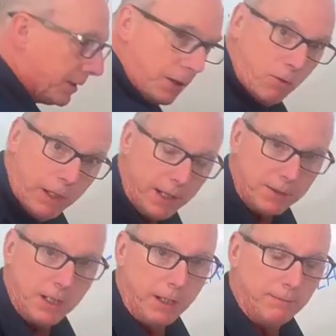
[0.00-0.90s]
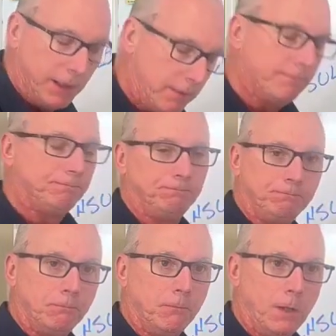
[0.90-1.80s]
whole outside. Yep.
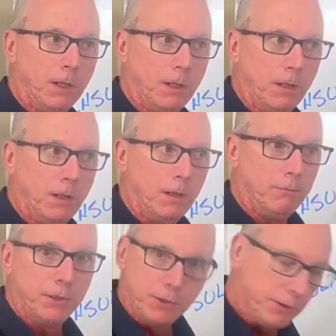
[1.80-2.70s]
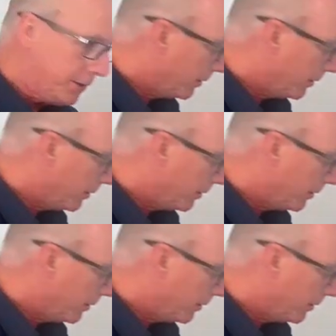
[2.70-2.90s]
But you're still